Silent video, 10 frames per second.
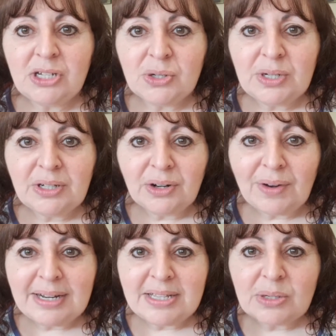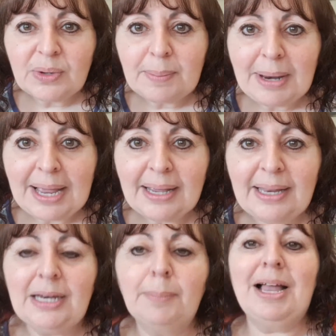doing your granny square blanket
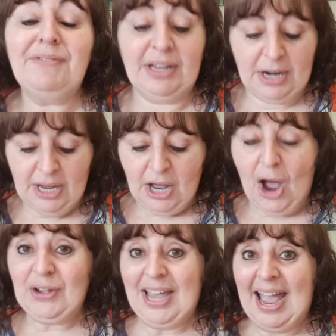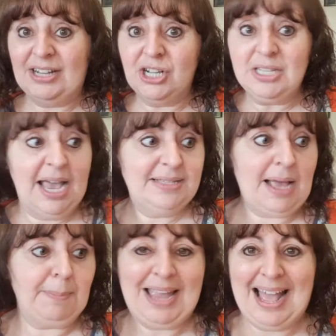and I'm loving it. Okay, just heads
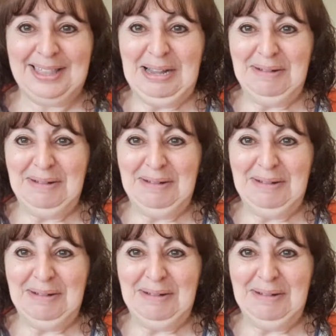up, Kathy.